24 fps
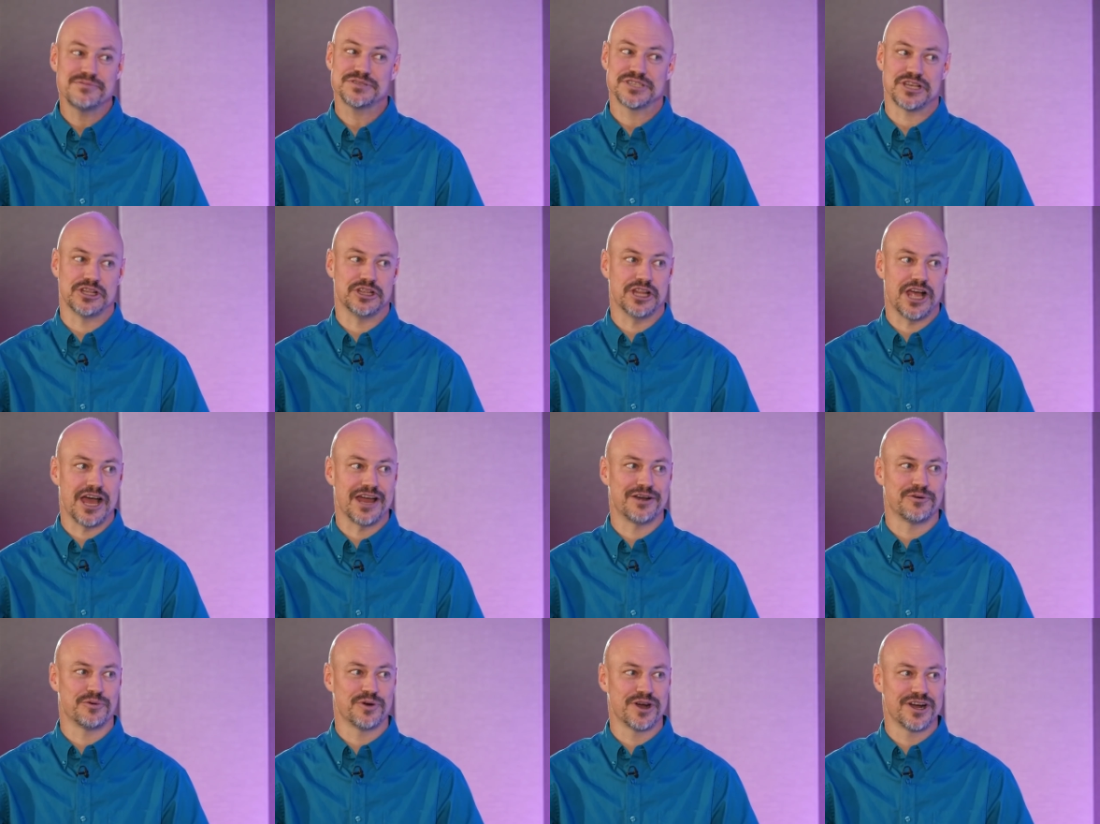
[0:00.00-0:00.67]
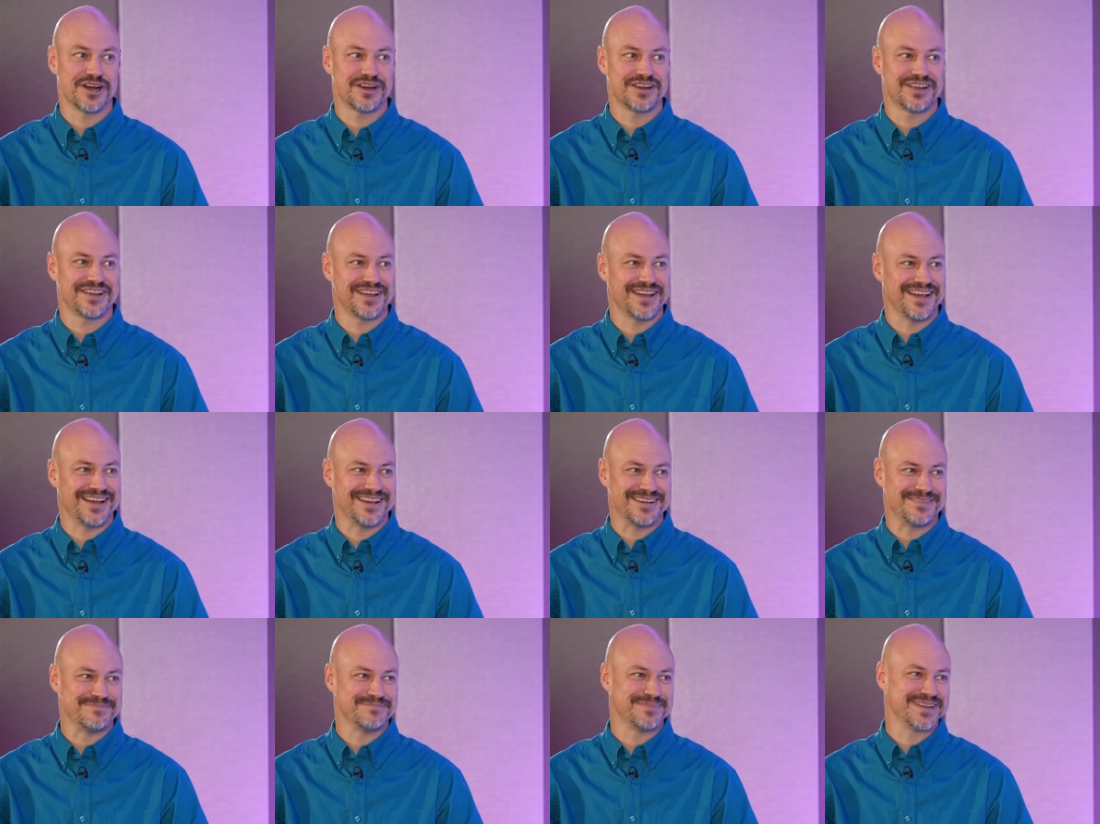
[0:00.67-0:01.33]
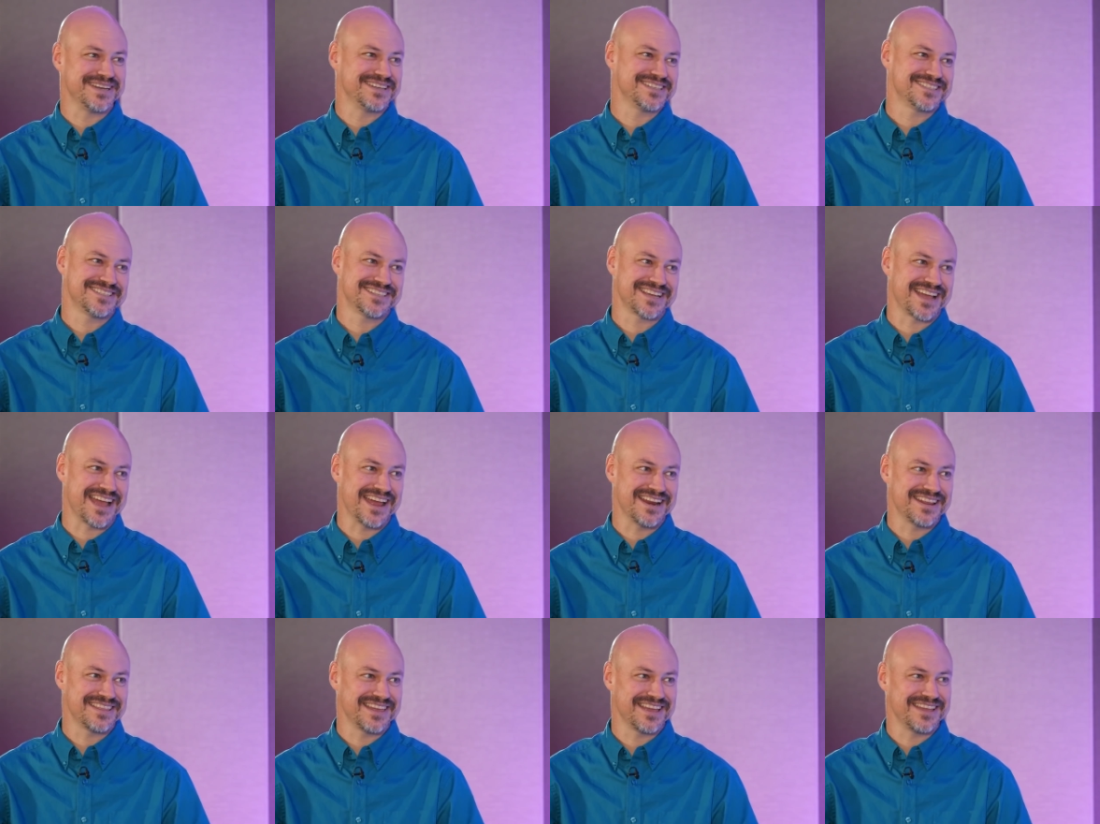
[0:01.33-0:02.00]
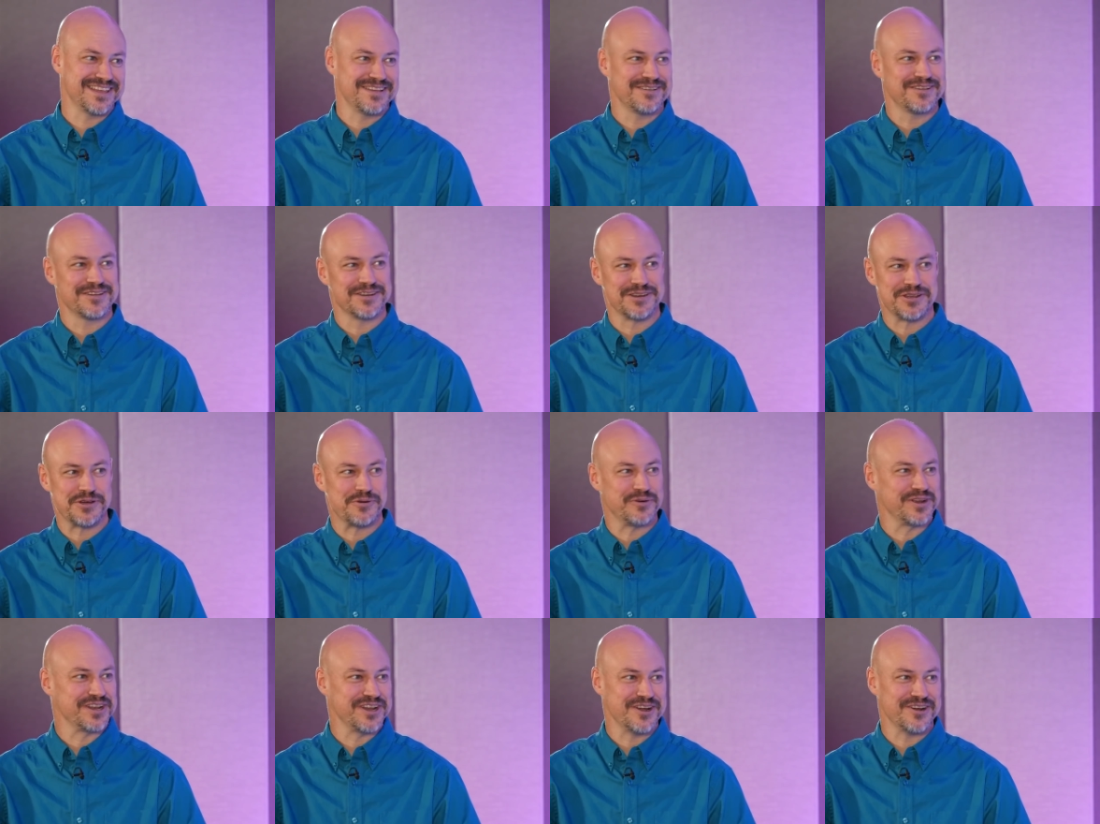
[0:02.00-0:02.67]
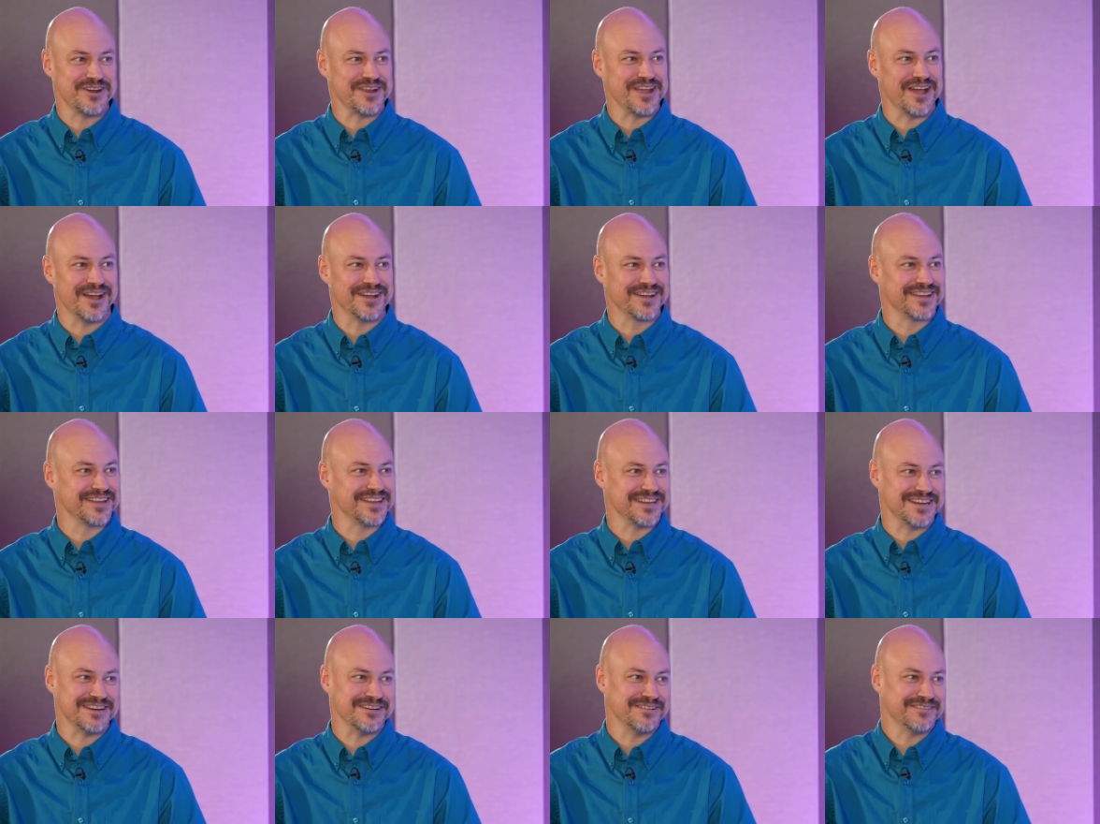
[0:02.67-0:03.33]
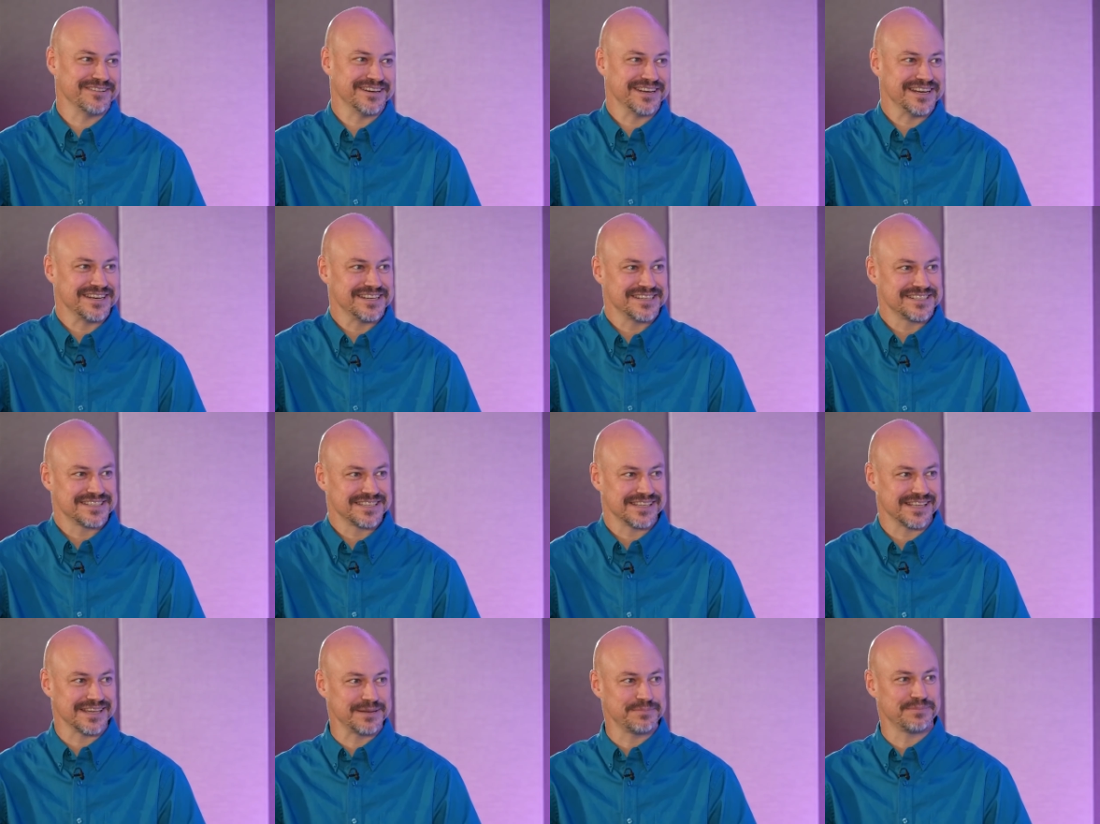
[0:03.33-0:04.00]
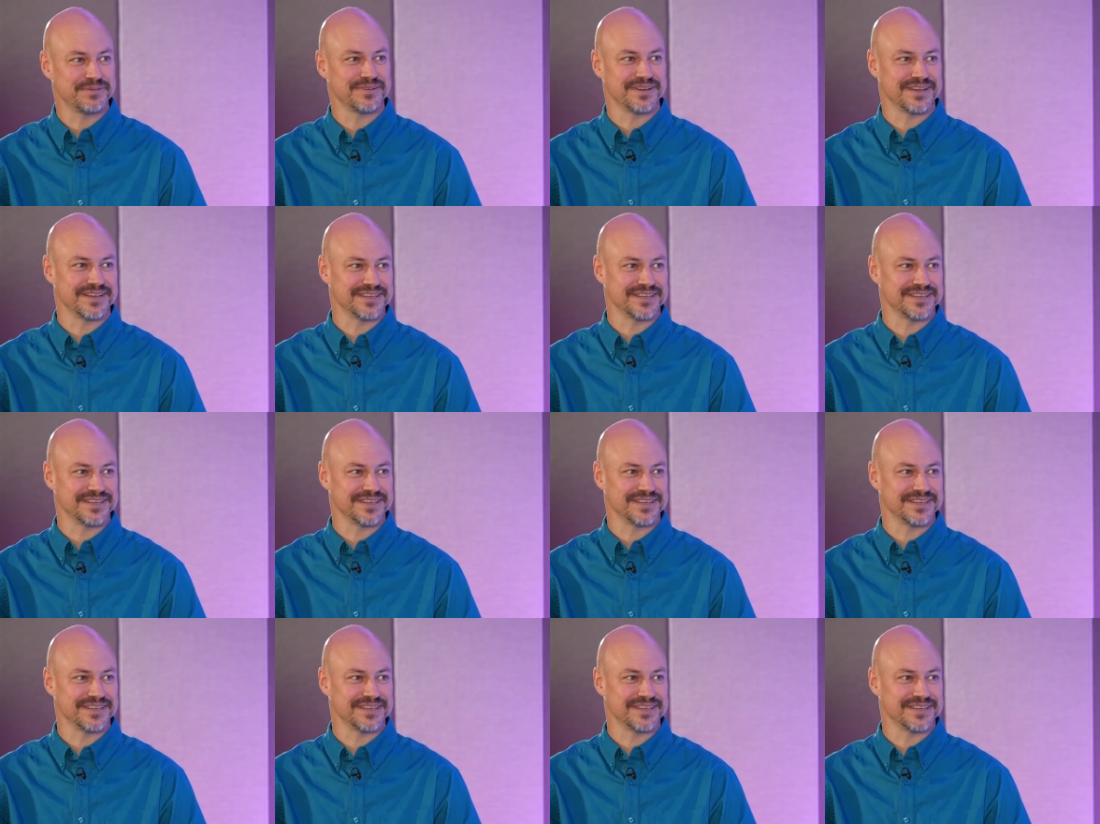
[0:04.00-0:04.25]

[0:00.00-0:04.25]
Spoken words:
It was a lot of work, but it's the kind of thing you can do when you're young and you don't need to sleep.